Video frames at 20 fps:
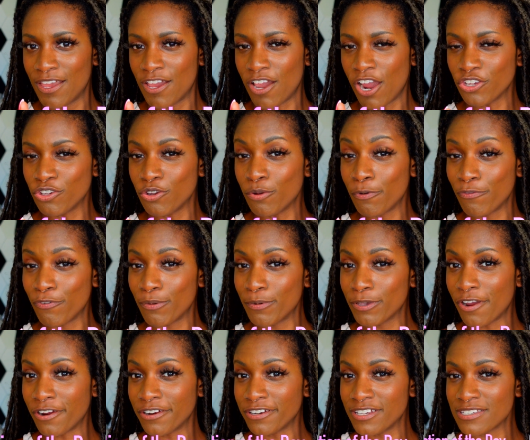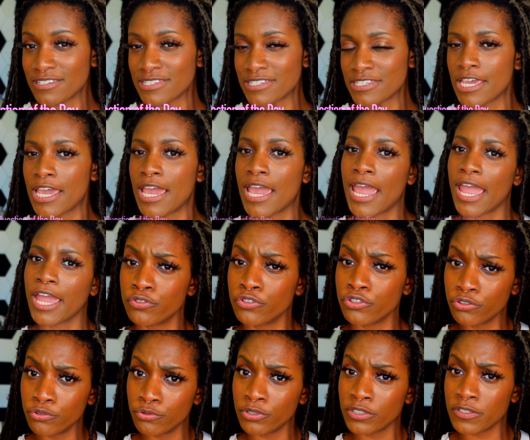Are you a performing artist? Do
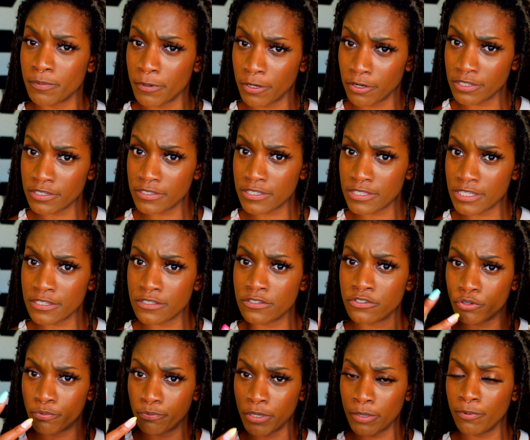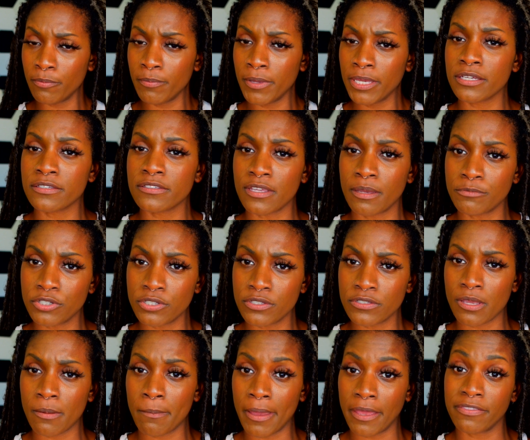you experience this? Do people make assumptions
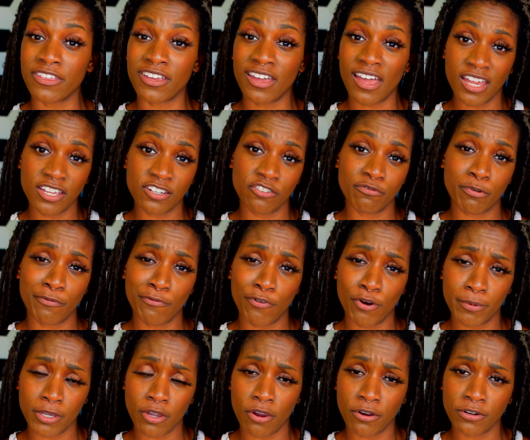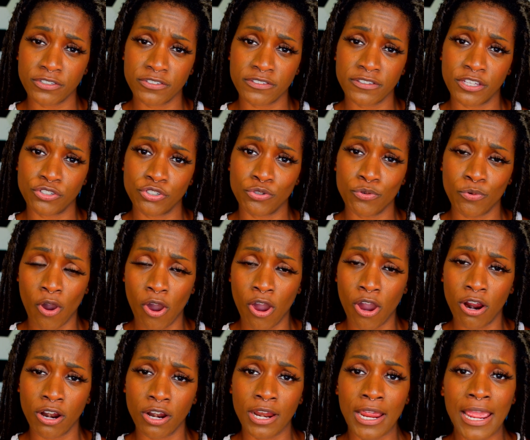about the kind of performing artist that you
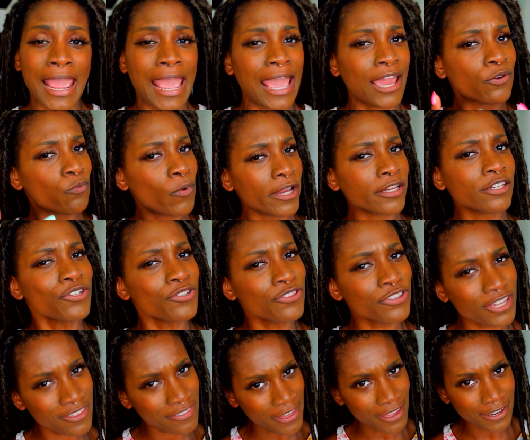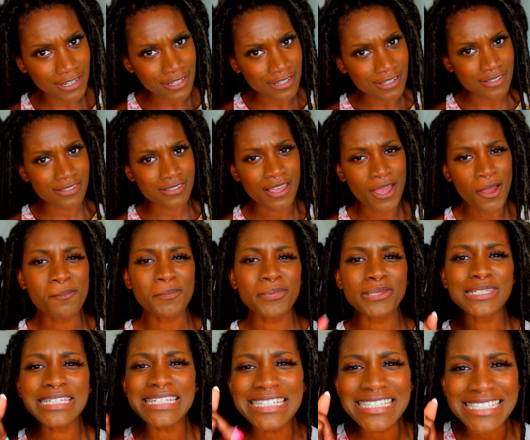are? And why do you think that is?
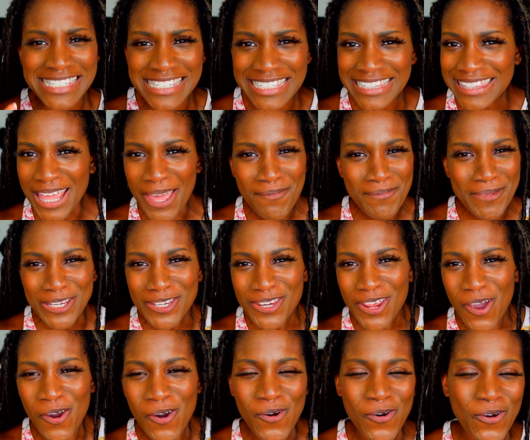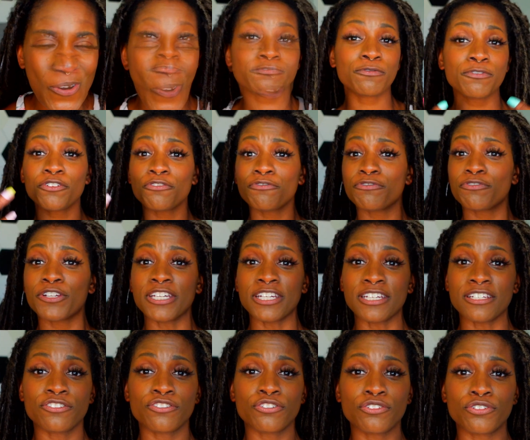Please let me know. Feel free
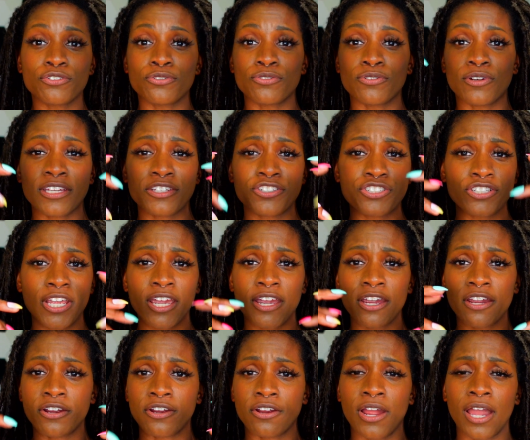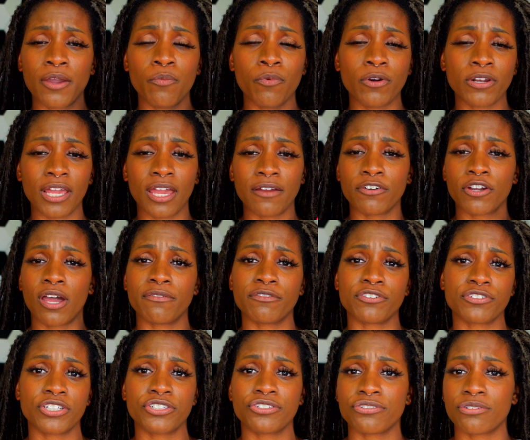to share. I want to have a
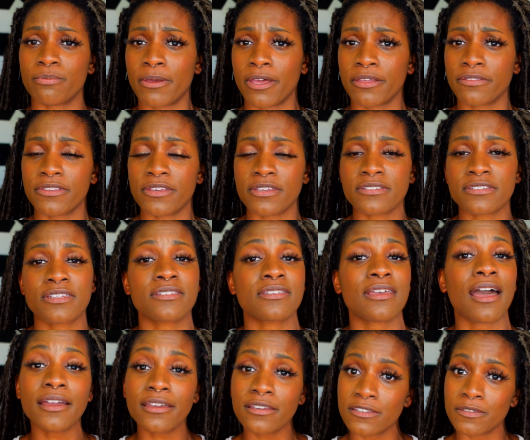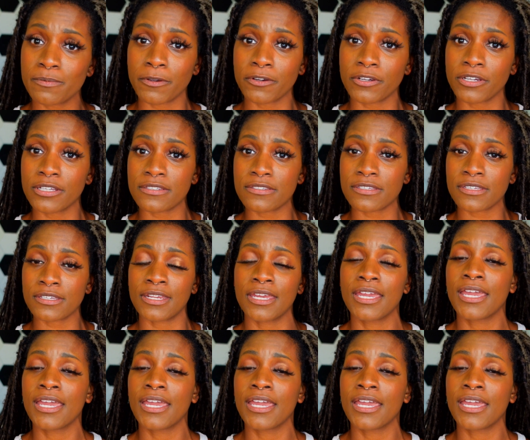conversation about this because I experience it,